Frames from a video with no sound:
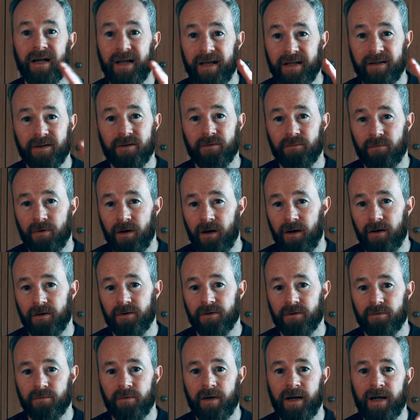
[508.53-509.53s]
in the
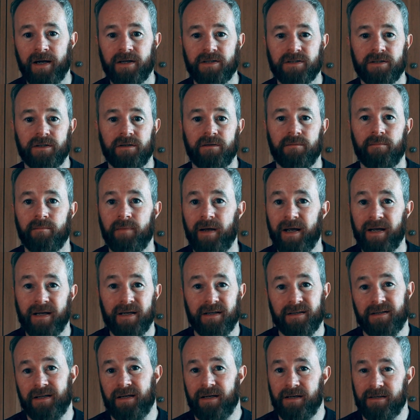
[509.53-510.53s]
wrong direction,
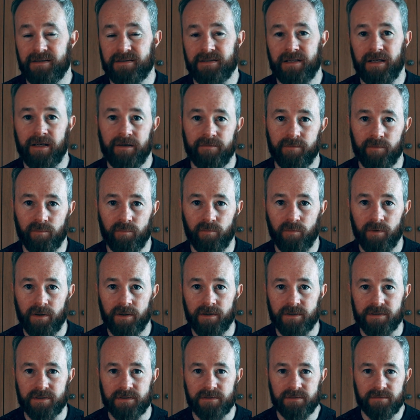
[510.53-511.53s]
making things even
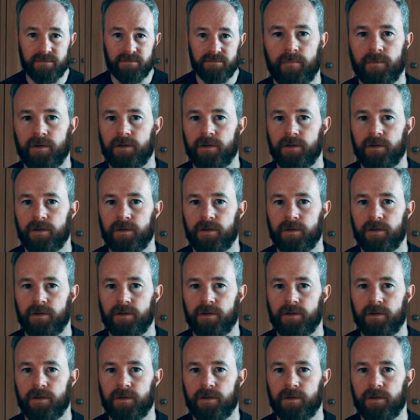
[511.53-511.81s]
worse.